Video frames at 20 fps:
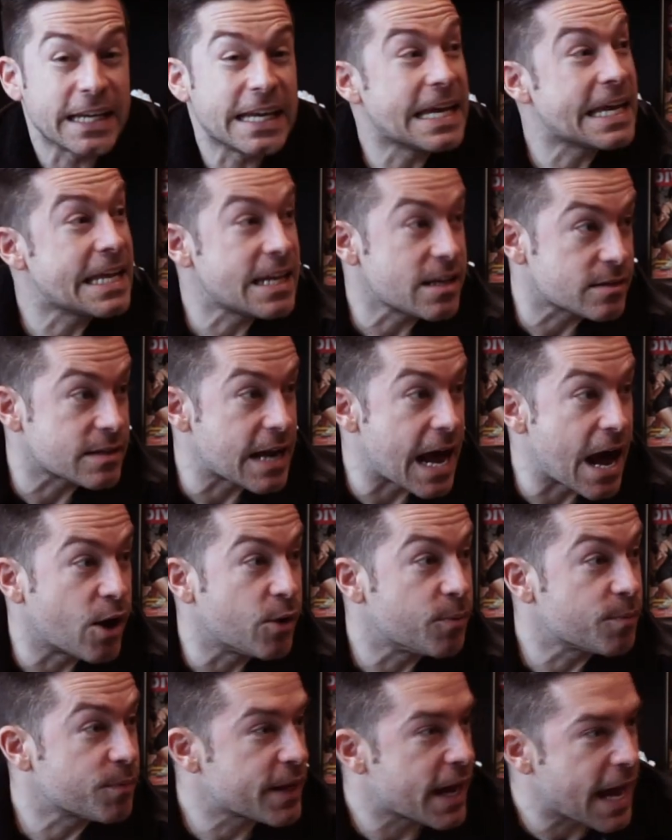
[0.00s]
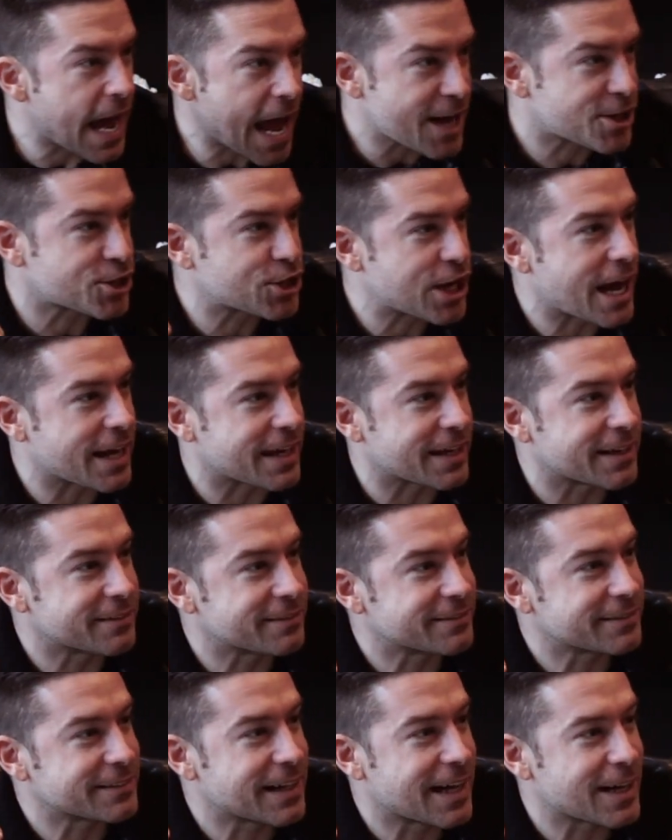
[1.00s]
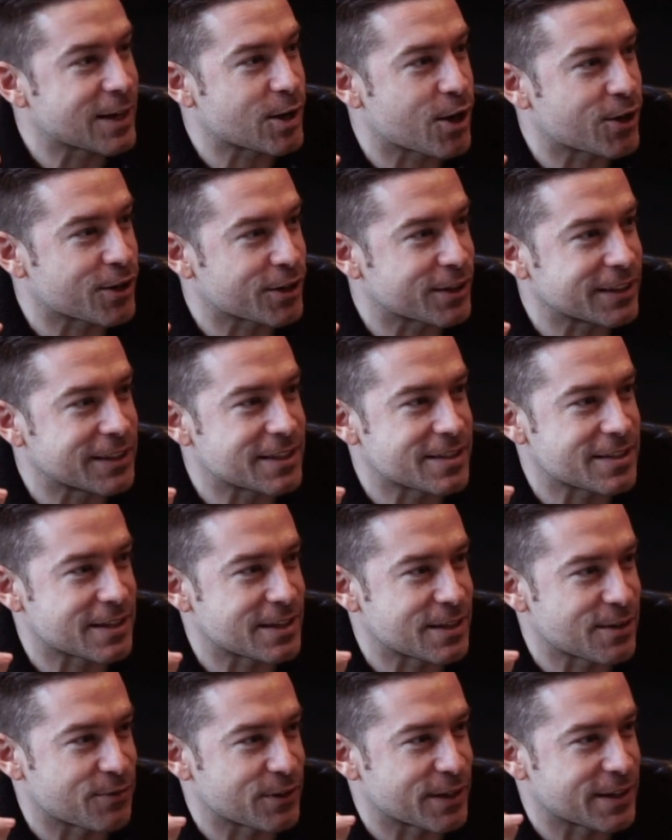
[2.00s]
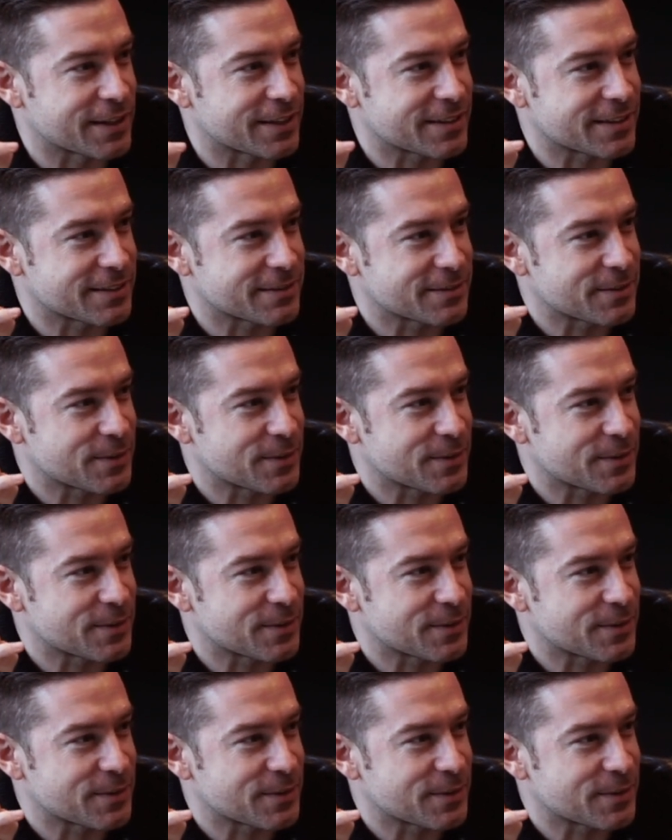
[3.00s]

It is now. Hashtag it. Iconically significant.